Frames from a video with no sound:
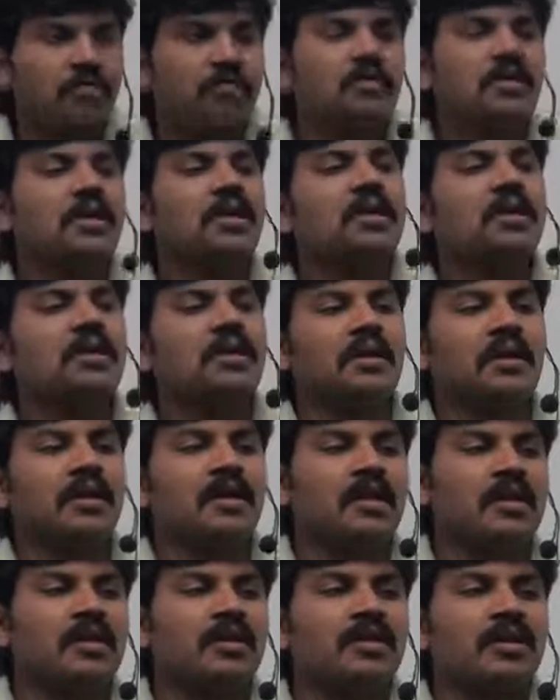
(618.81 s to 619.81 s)
Very
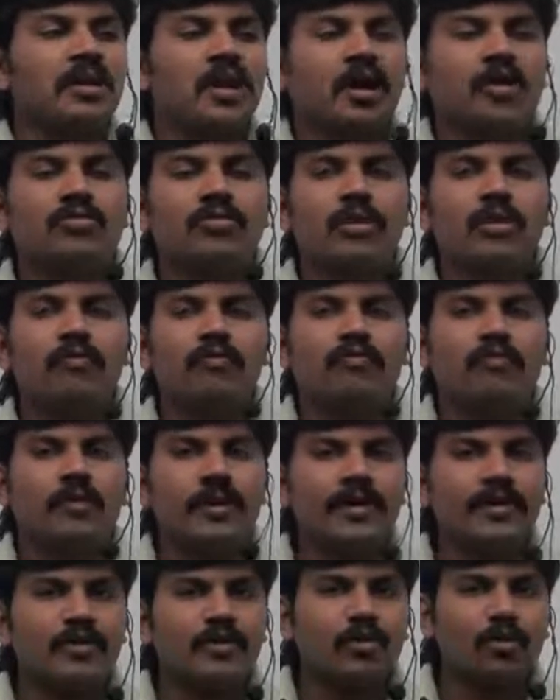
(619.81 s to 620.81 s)
rare. Out of
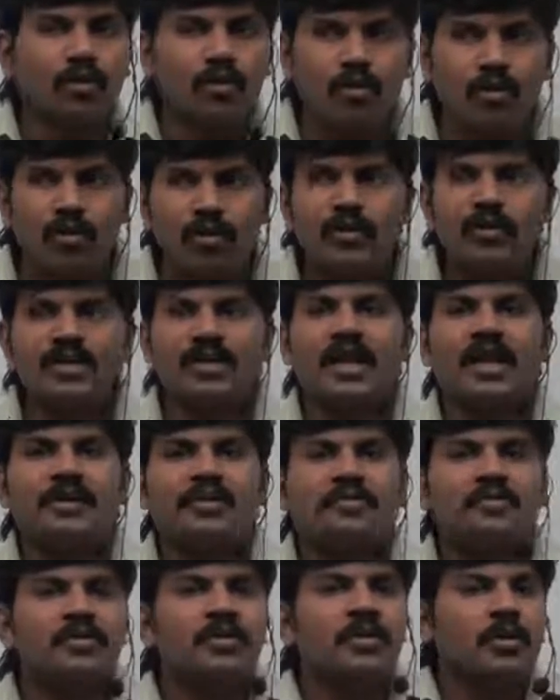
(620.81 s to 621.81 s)
1 crore
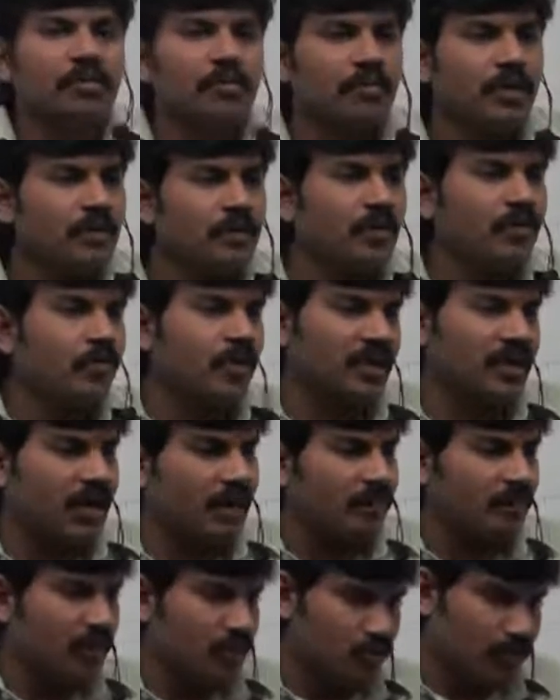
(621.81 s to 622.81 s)
time, maybe 1
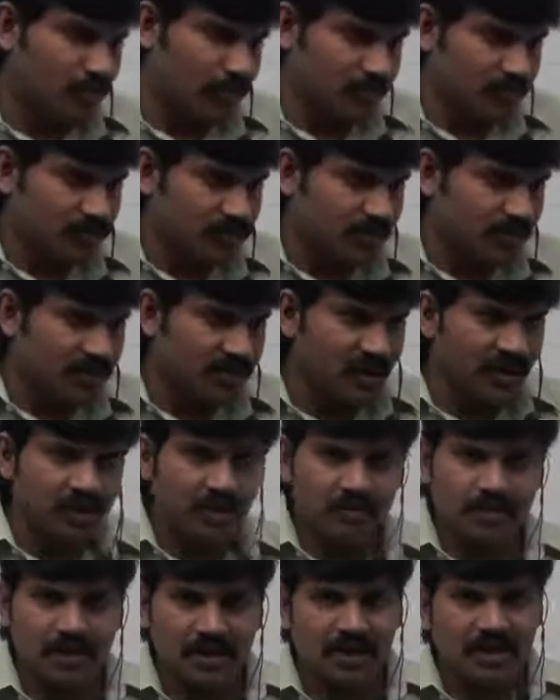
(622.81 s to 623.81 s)
time or 2 times. Is
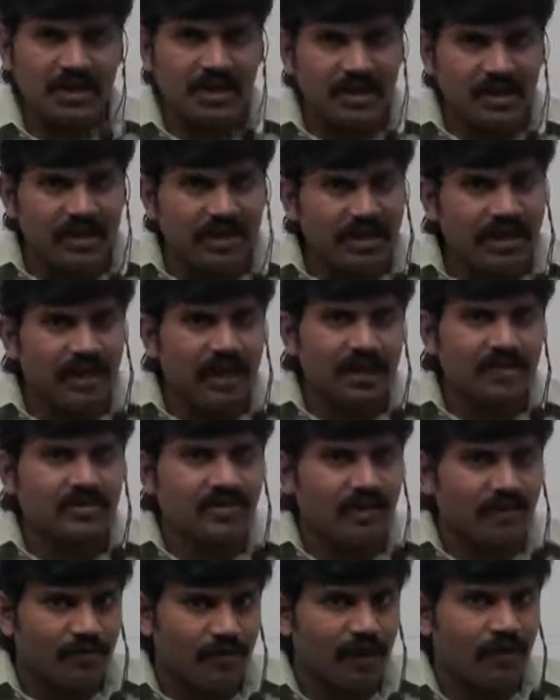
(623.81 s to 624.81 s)
nothing but in India as
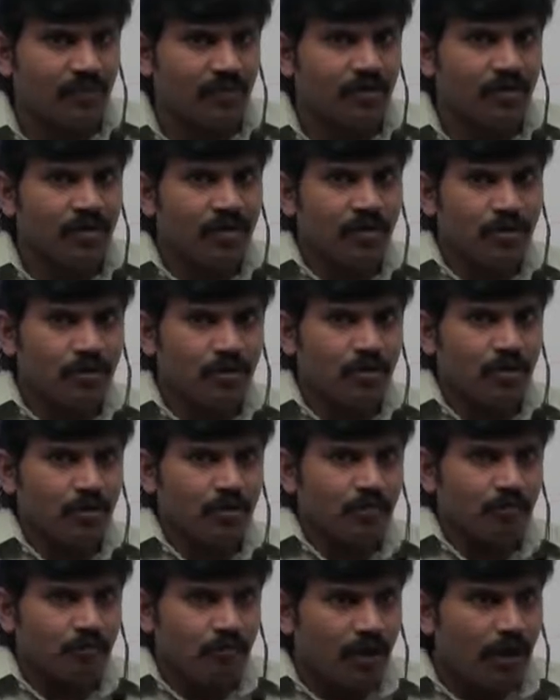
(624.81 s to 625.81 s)
of now,
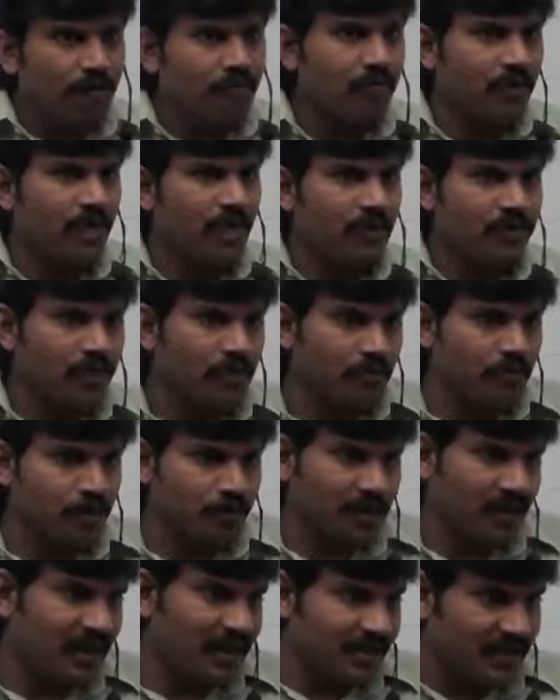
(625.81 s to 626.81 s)
no bomb blast
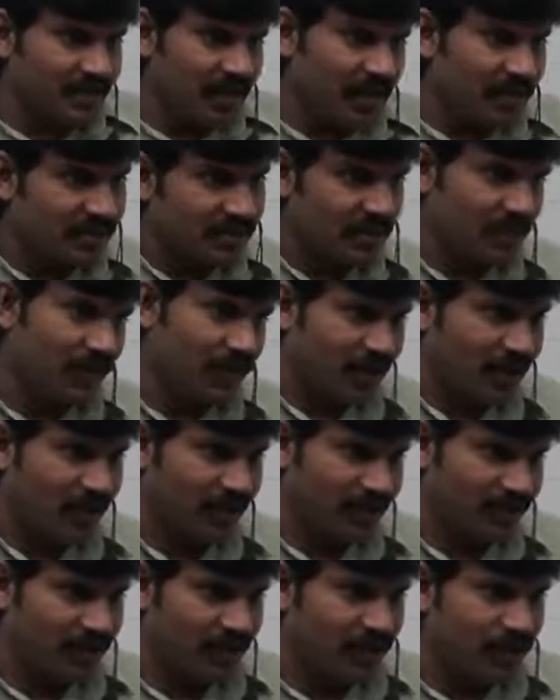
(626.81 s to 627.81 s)
reported in the exam hall
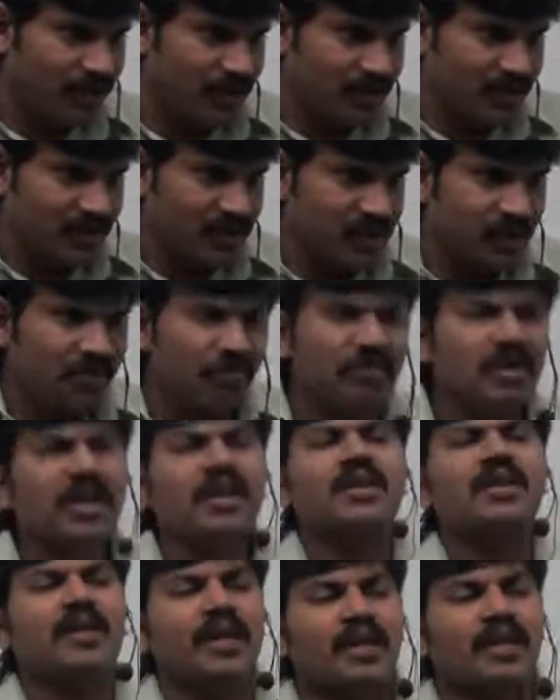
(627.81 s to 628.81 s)
anyway. Look at this here.
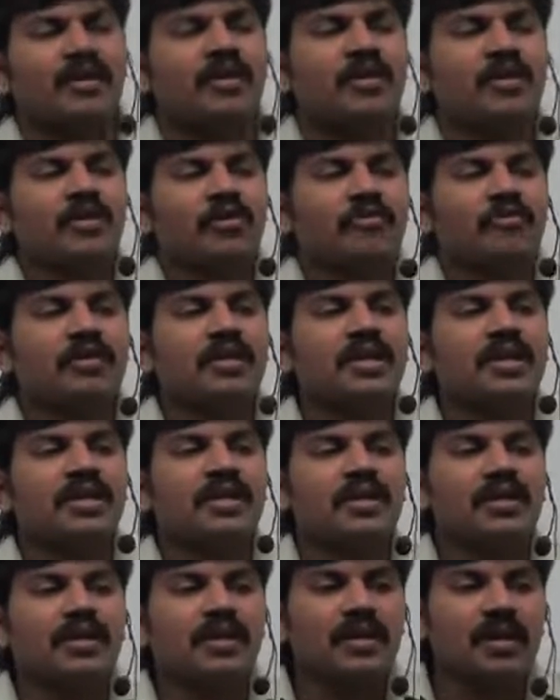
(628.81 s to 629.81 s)
Very rare.
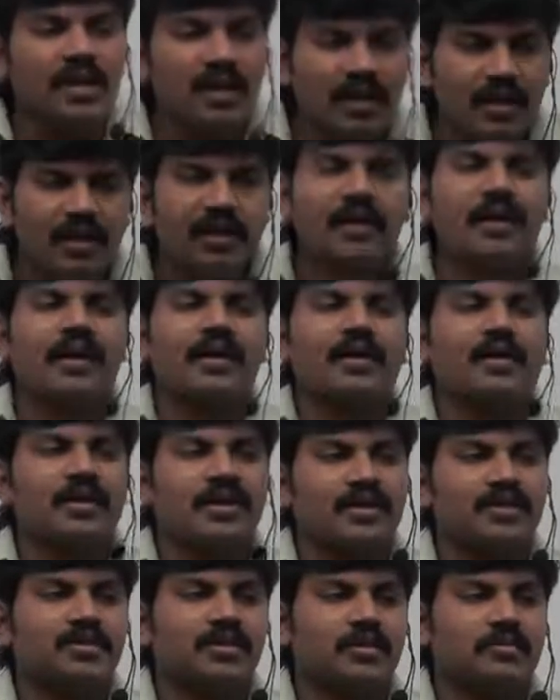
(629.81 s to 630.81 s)
Very rarely
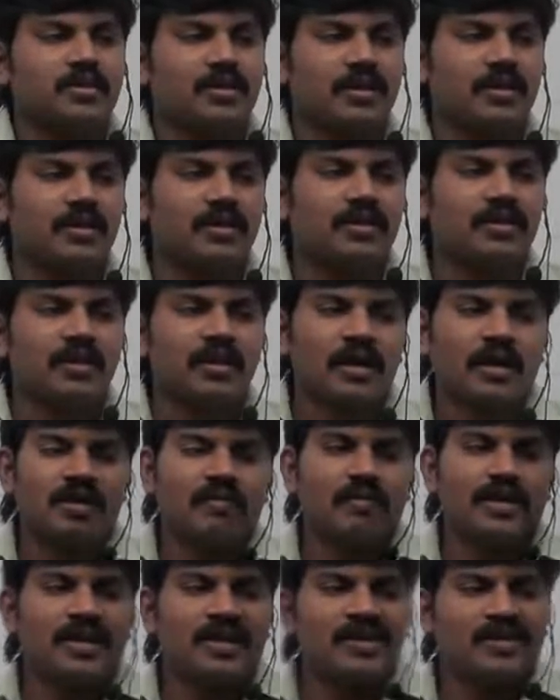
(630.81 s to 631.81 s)
occurred exception.
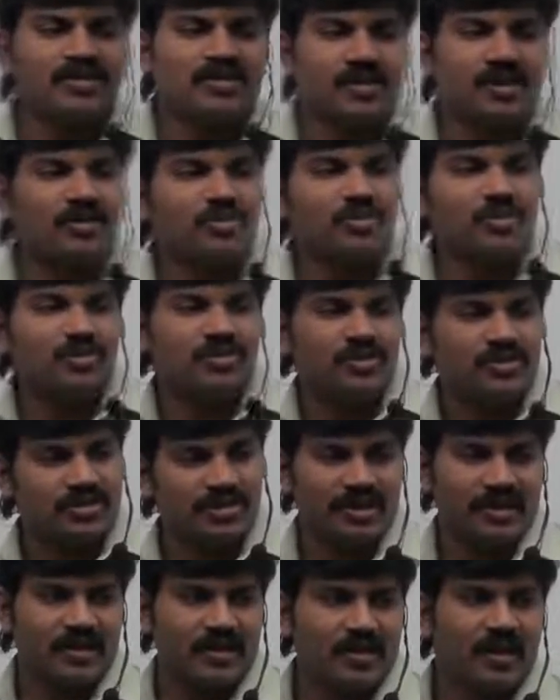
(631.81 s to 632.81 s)
Compiler is not going to
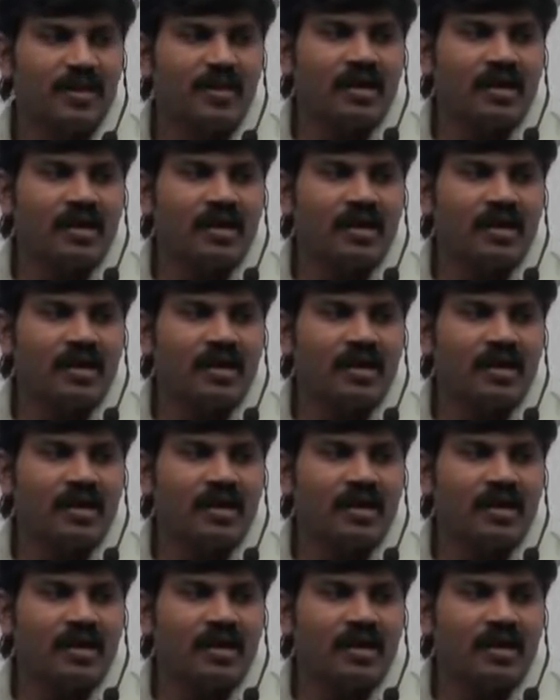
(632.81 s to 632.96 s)
check.